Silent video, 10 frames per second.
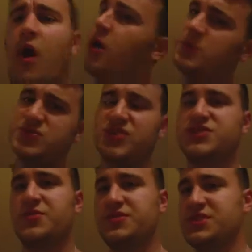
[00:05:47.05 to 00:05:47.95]
Oh, he was
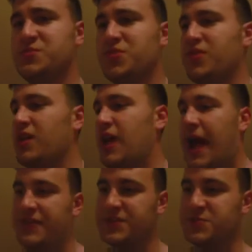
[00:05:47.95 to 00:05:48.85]
also in this movie
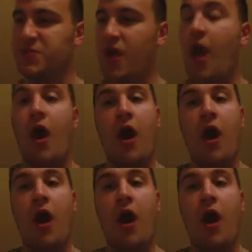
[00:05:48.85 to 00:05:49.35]
and this movie.